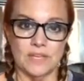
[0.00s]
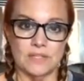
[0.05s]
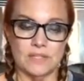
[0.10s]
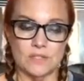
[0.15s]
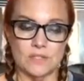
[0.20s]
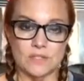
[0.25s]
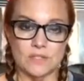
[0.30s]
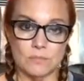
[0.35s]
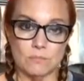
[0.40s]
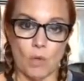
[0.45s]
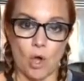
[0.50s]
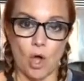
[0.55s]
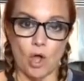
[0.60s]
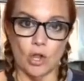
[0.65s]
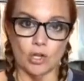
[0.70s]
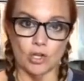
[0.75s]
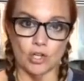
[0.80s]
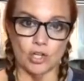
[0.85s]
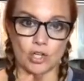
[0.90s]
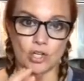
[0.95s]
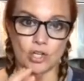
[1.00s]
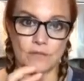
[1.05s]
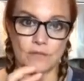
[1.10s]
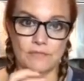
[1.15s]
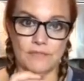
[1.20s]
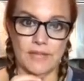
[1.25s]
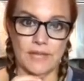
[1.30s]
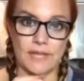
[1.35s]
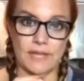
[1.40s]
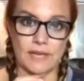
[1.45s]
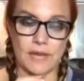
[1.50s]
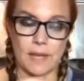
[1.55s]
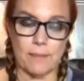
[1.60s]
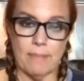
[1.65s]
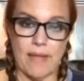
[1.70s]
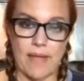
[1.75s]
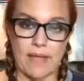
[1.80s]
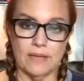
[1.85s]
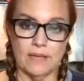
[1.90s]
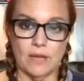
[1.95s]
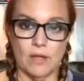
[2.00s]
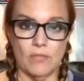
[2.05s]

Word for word: is smaller than a